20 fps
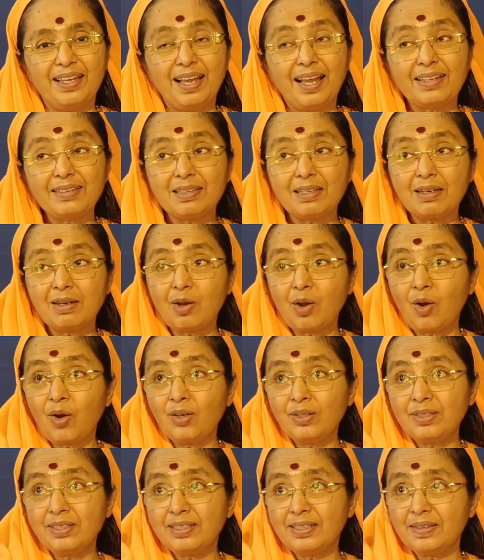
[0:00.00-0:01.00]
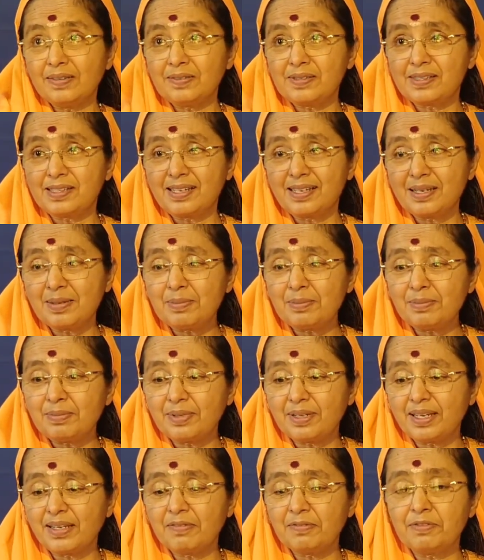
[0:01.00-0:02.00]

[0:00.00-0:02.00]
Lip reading: and the Lord gives him a